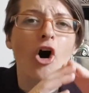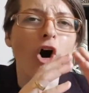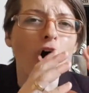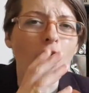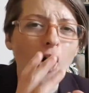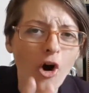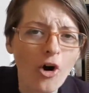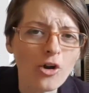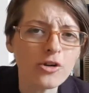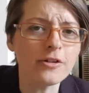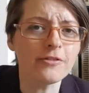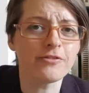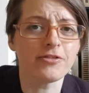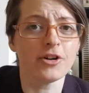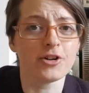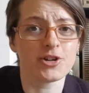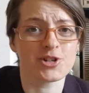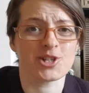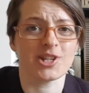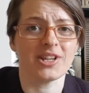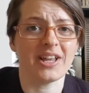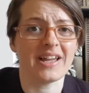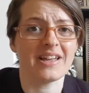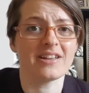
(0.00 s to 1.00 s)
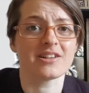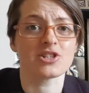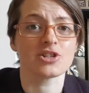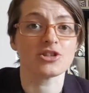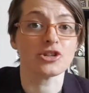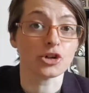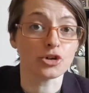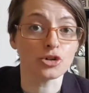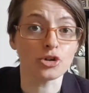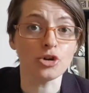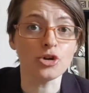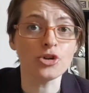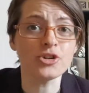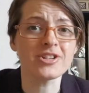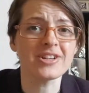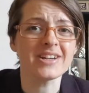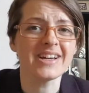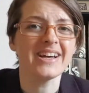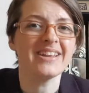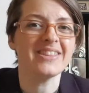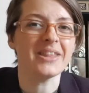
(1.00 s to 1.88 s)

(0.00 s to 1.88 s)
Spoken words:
all of those layers, the good,